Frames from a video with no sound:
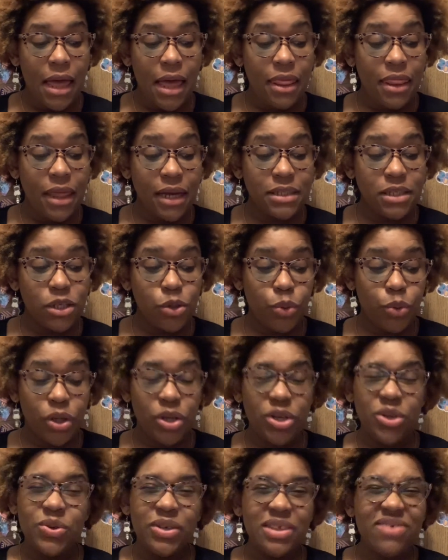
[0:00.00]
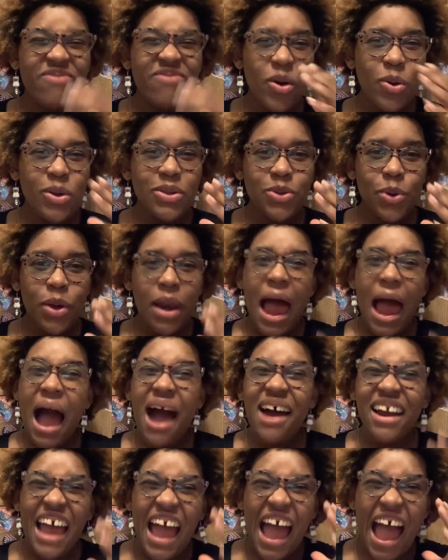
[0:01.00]
Next thing you want to do is focus on
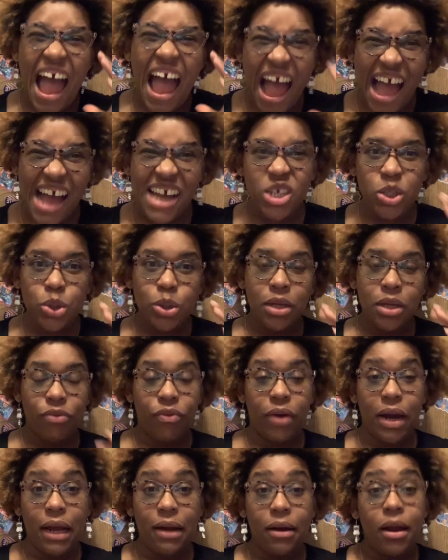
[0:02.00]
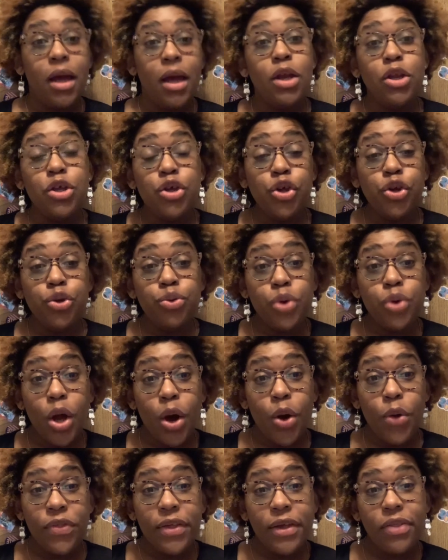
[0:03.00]
how to actually write. You
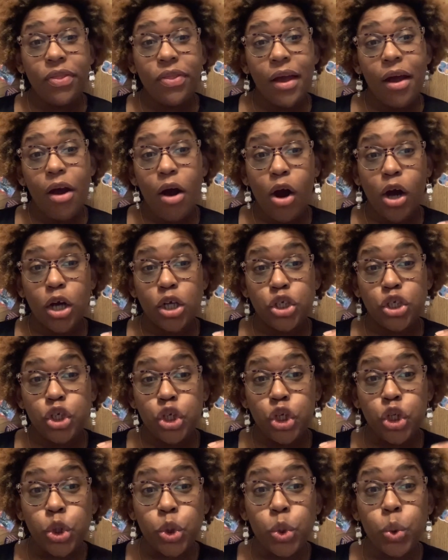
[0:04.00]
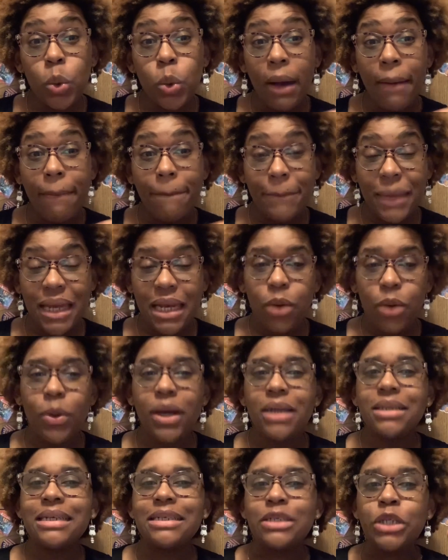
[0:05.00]
know that there are too many, when
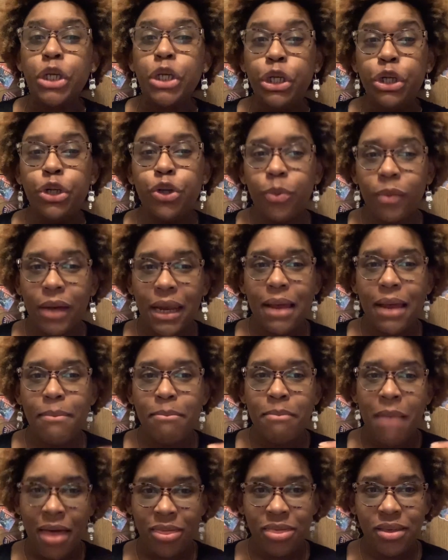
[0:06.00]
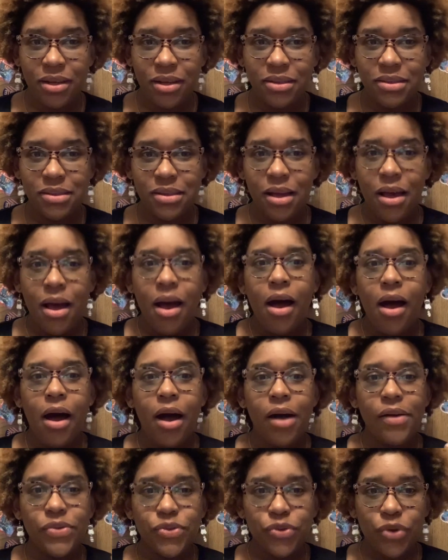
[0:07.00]
I say too many methods
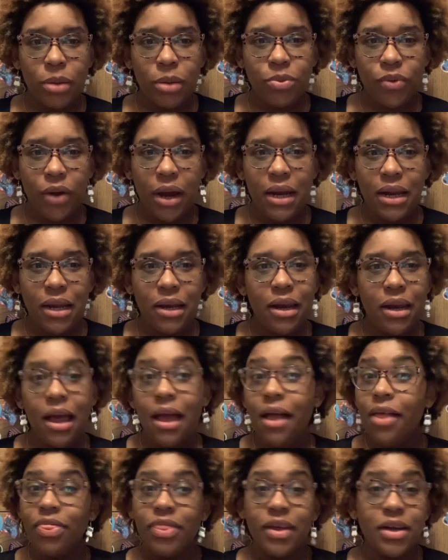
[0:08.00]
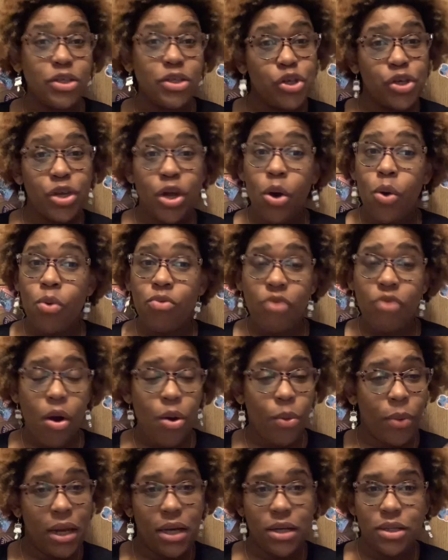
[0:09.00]
of script writing, there's no
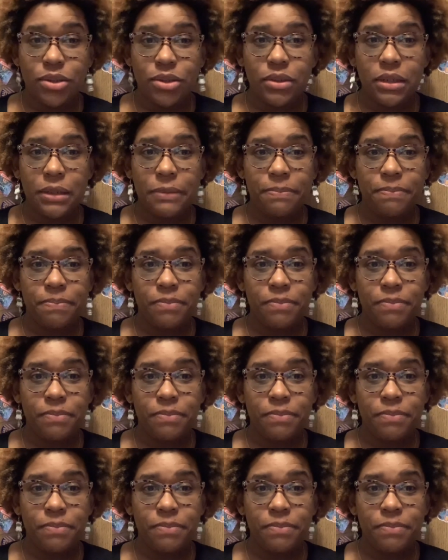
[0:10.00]
wrong way to do it.